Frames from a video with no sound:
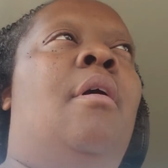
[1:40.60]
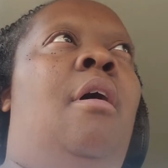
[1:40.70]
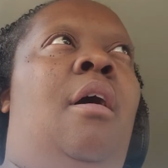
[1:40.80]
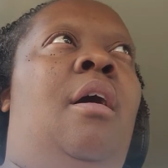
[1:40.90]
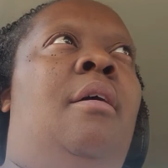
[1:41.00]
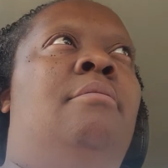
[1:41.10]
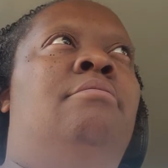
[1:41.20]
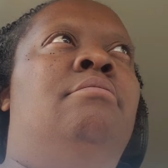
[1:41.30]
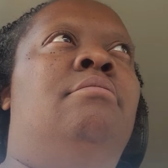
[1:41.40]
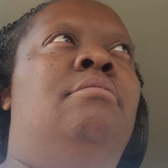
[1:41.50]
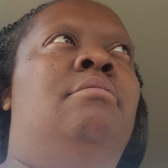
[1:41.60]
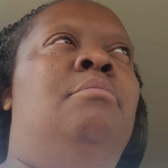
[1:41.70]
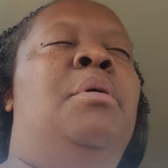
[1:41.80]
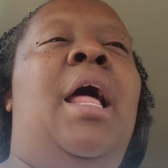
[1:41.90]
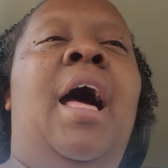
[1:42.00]

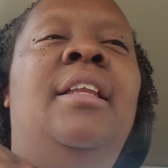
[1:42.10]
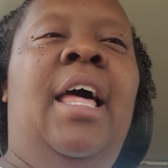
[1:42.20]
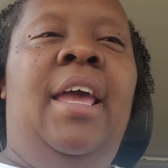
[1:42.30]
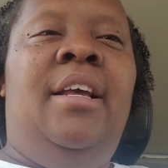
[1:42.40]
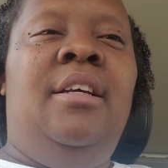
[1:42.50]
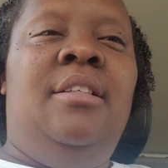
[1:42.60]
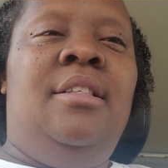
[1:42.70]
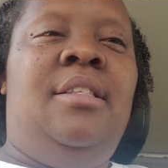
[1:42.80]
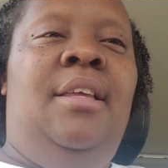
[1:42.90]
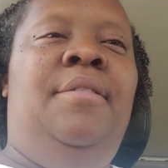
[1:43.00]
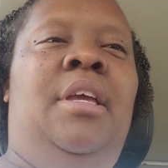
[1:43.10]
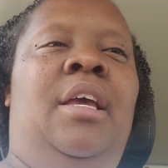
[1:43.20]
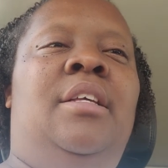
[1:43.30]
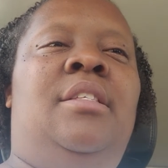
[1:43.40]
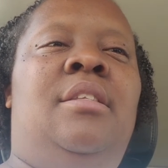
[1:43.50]
But I like
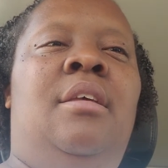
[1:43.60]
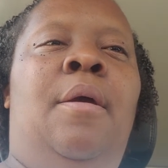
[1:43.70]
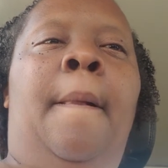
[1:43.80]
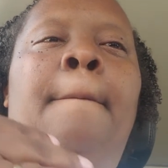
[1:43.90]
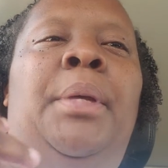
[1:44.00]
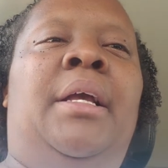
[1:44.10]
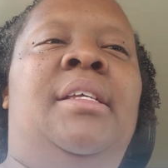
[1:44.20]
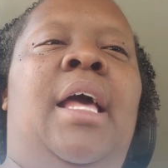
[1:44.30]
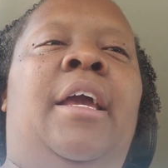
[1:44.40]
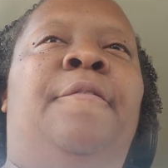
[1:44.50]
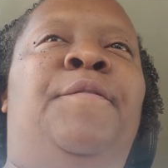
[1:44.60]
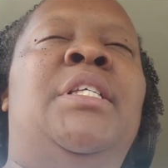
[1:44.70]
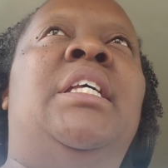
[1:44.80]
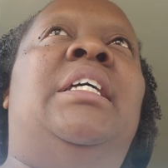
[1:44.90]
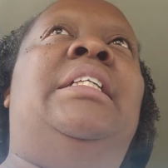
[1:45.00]
CVS because I can
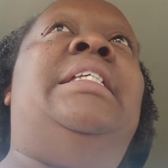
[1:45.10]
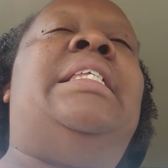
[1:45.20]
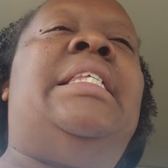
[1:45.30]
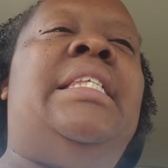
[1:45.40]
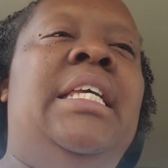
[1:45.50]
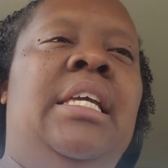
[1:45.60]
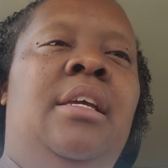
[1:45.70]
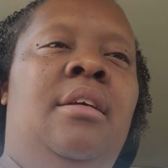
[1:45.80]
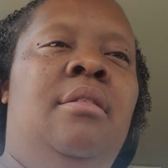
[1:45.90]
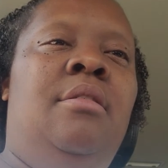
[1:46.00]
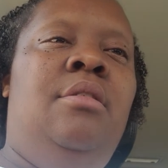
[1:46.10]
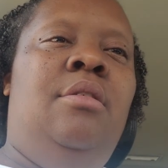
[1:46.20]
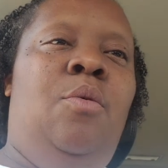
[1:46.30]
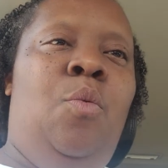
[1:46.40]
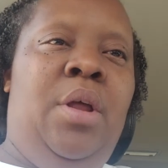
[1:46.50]
physically see
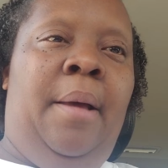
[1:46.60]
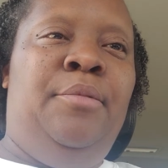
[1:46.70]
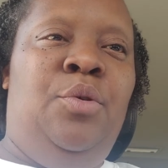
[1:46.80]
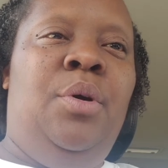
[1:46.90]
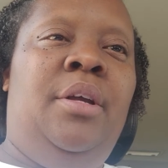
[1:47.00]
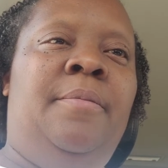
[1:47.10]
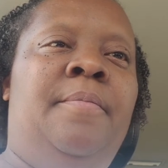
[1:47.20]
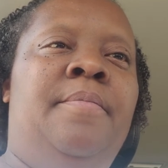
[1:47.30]
what I'm doing.